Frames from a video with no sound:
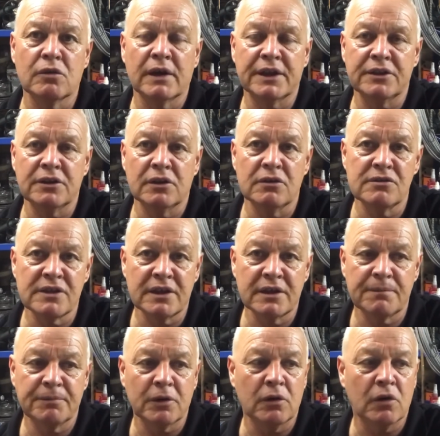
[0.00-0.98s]
and use
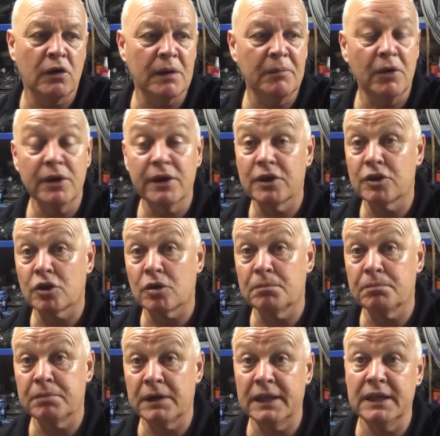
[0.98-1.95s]
it, or am I going to
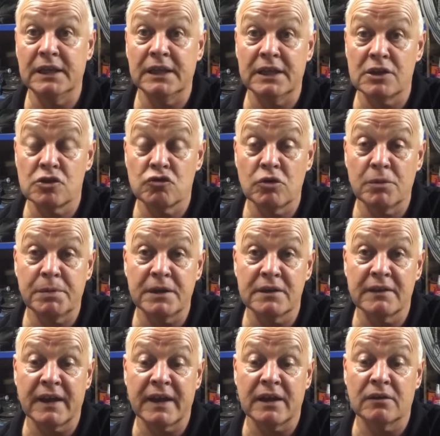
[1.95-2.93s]
completely strip
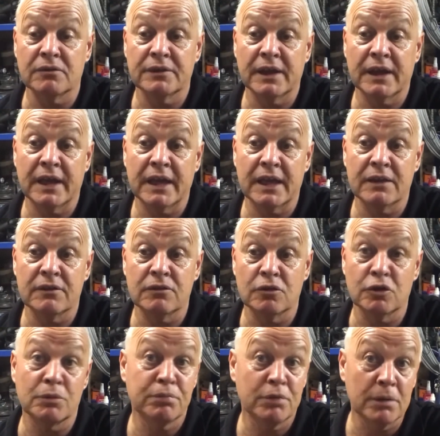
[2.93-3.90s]
it down and
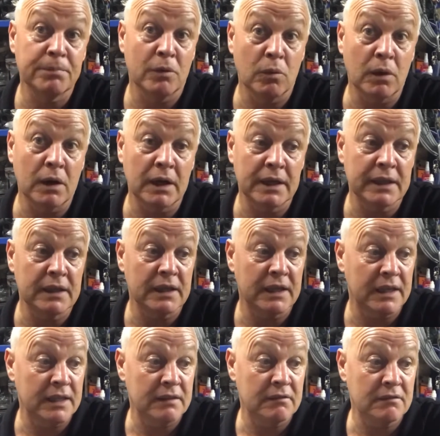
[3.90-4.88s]
do the proper way
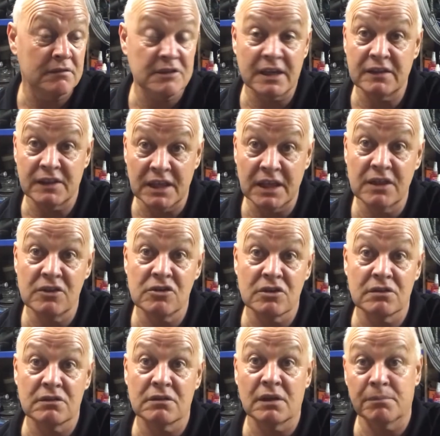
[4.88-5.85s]
and take the
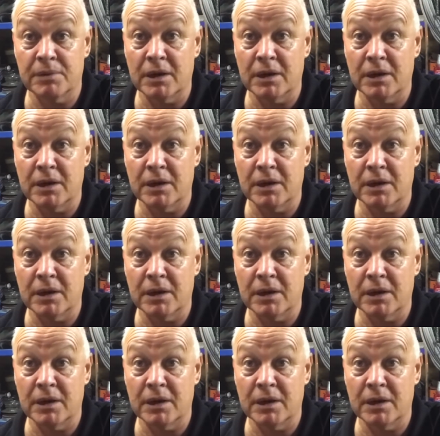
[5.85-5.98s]
engine,